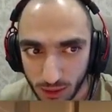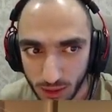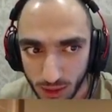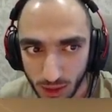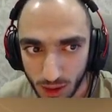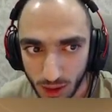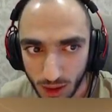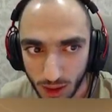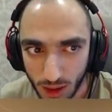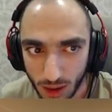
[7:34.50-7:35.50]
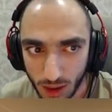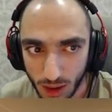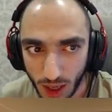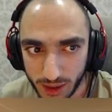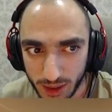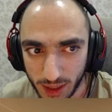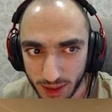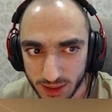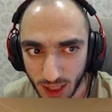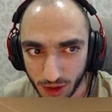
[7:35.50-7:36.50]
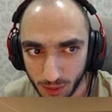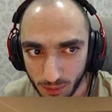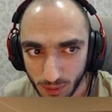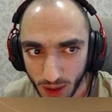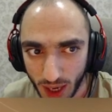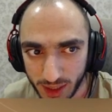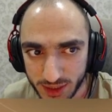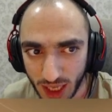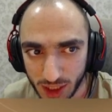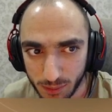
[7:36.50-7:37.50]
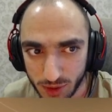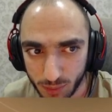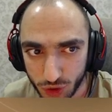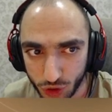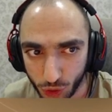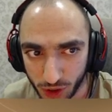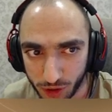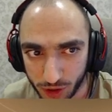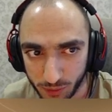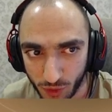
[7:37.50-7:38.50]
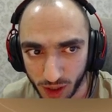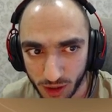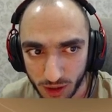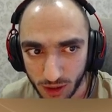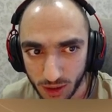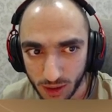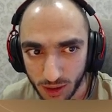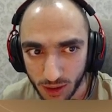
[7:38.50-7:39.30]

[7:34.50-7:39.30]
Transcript: Understand, understand. I can, I can stun him. I can stun him with a booster, you can kill him. You wanna? Yeah, stun,